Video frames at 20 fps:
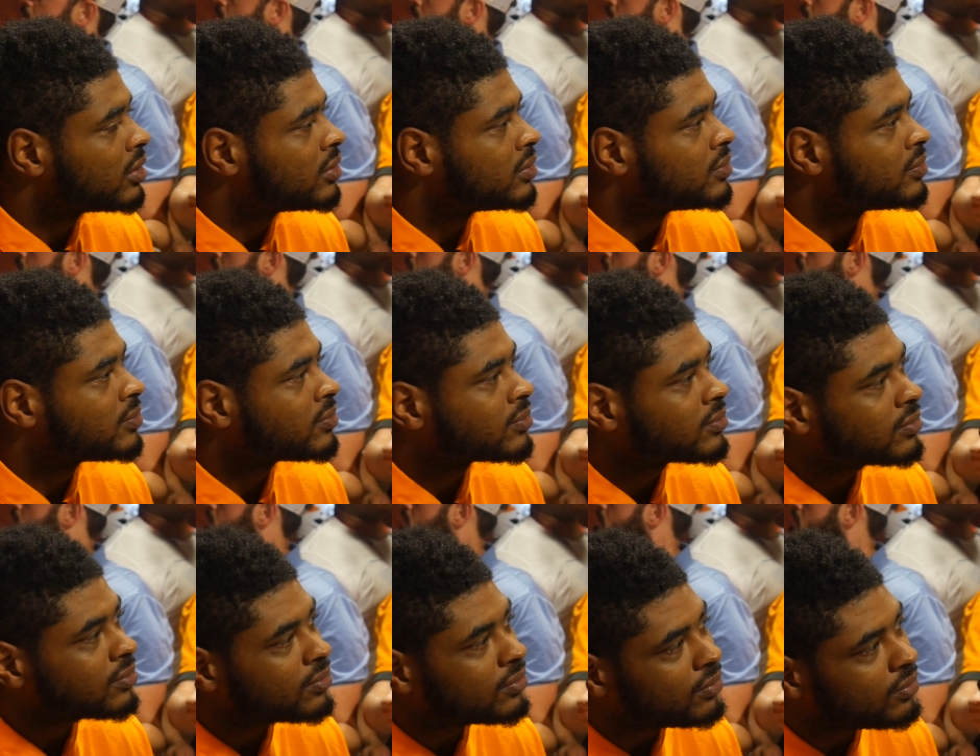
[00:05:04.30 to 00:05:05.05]
rush. What
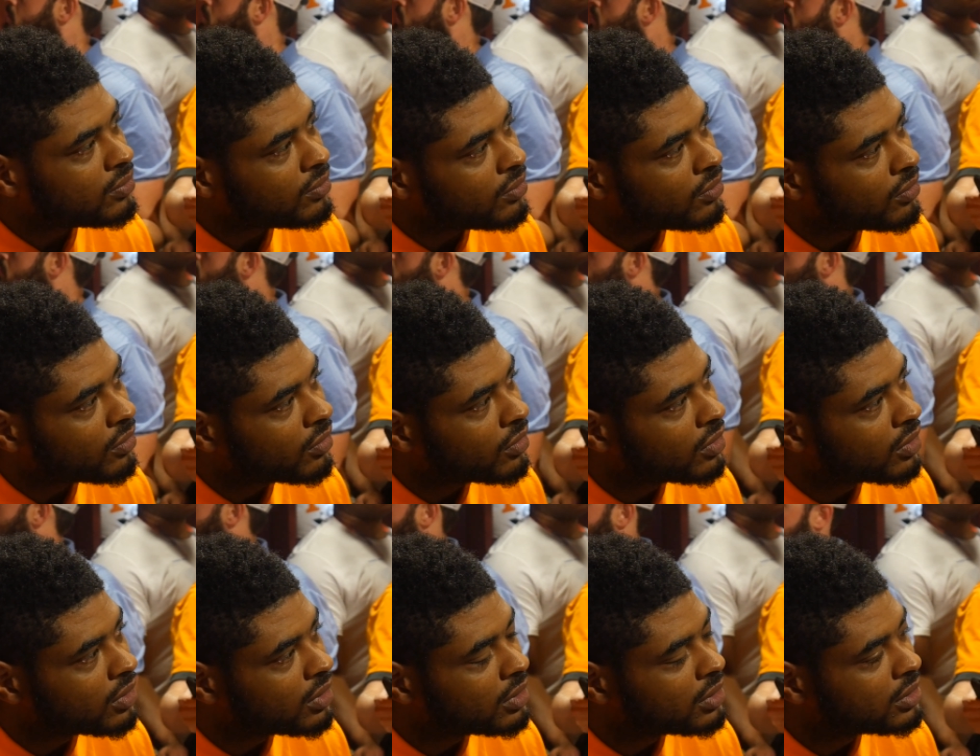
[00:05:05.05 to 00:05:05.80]
can this offense
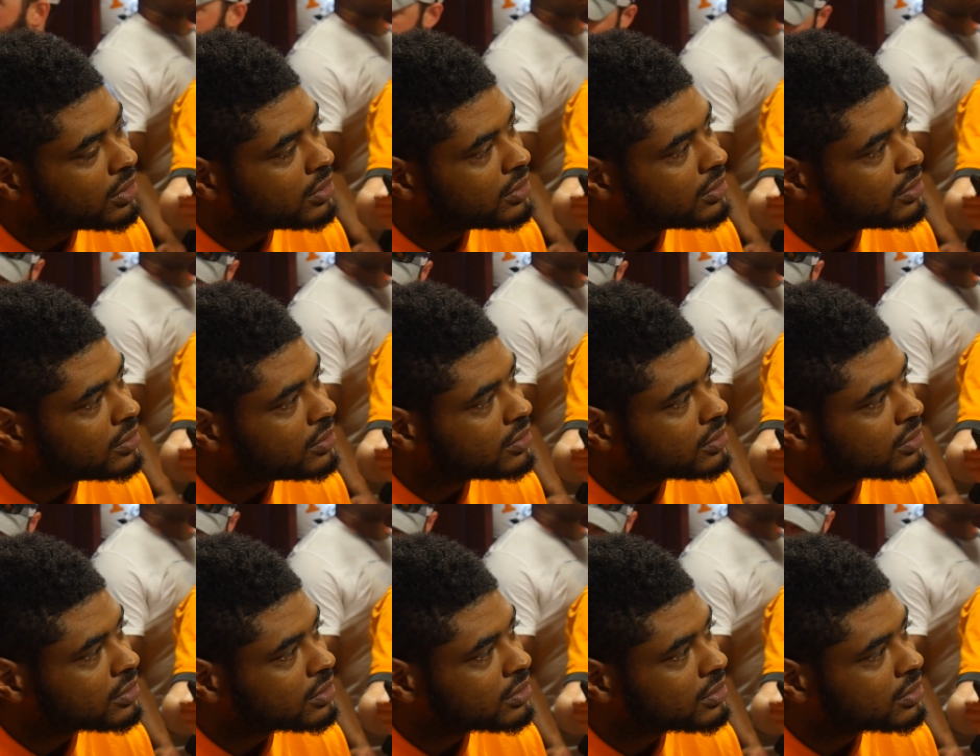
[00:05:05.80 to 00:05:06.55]
do to kind of
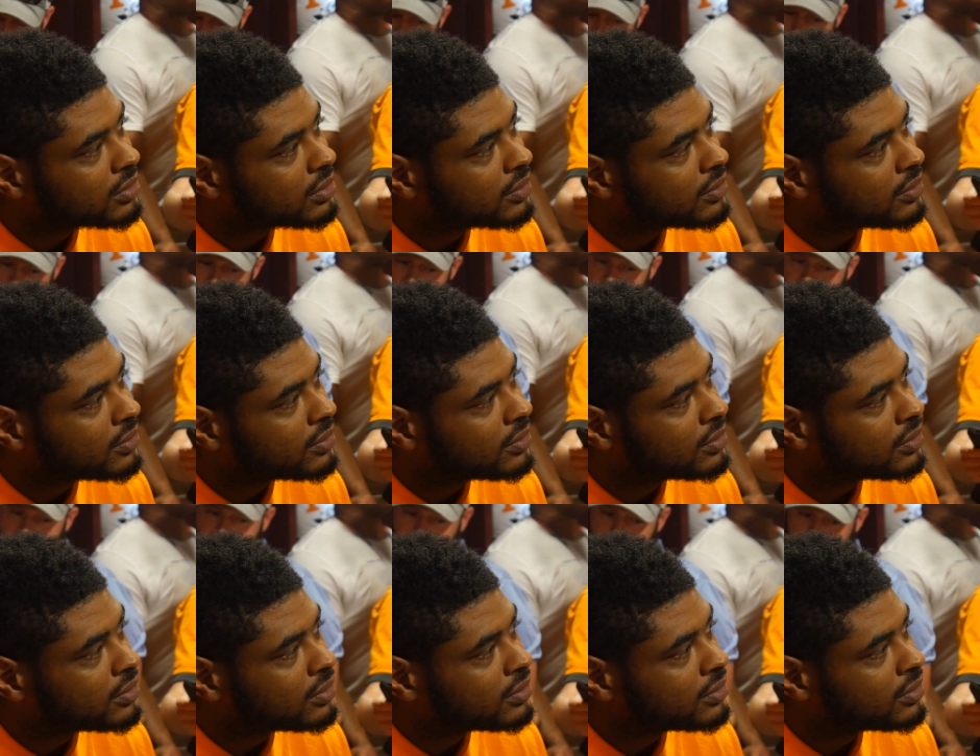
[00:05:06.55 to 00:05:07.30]
neutralize and
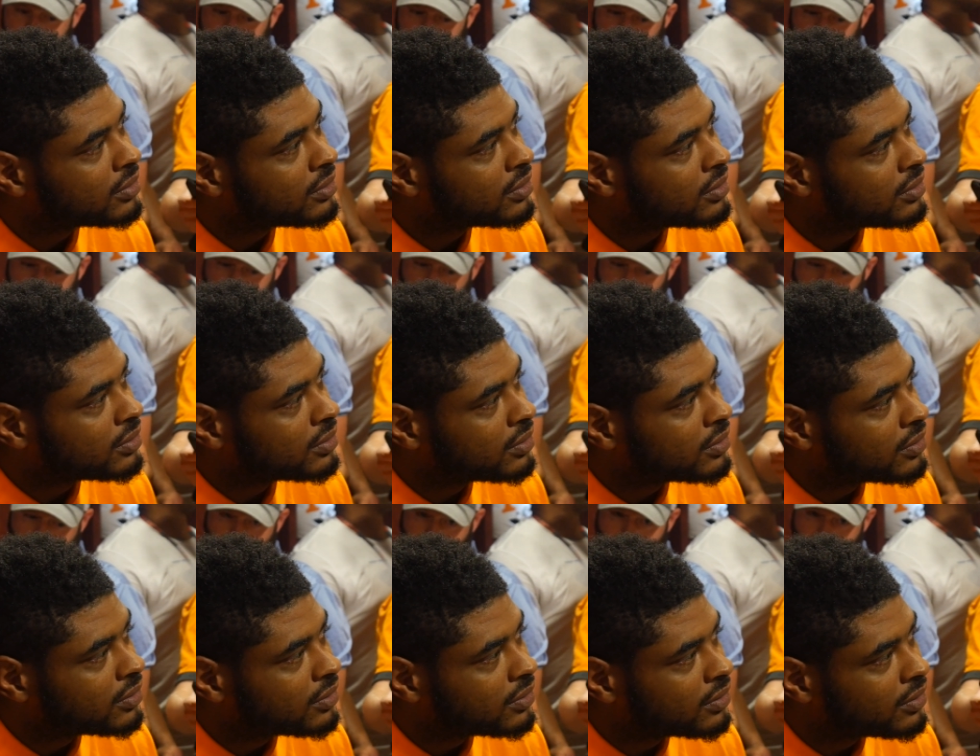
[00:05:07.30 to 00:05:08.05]
keep that pass rush
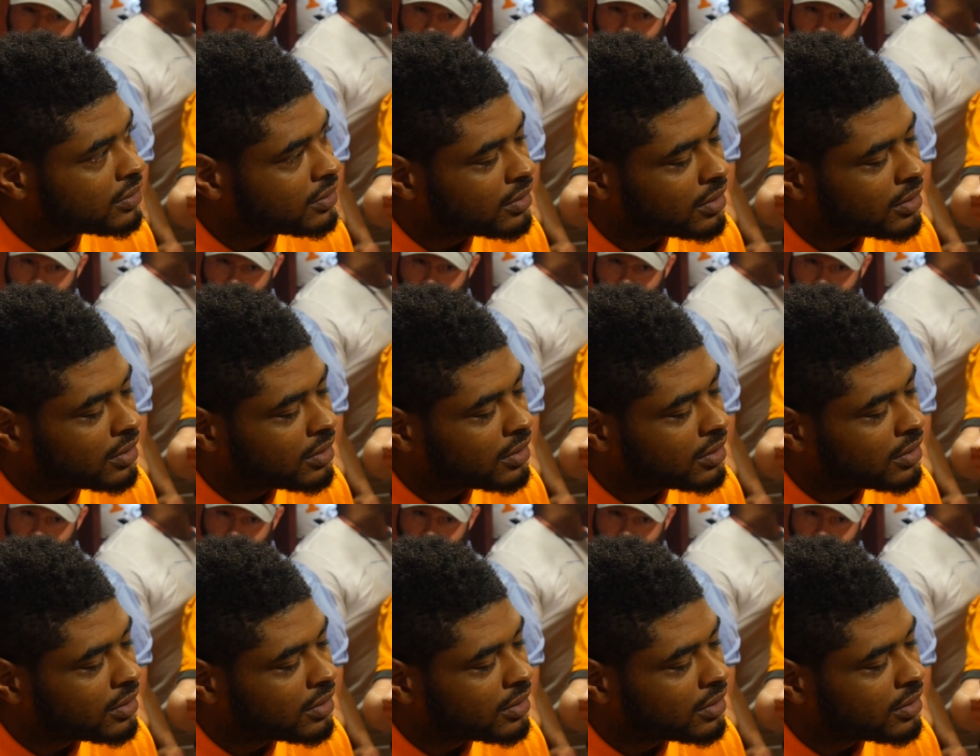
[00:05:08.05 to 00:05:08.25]
in check?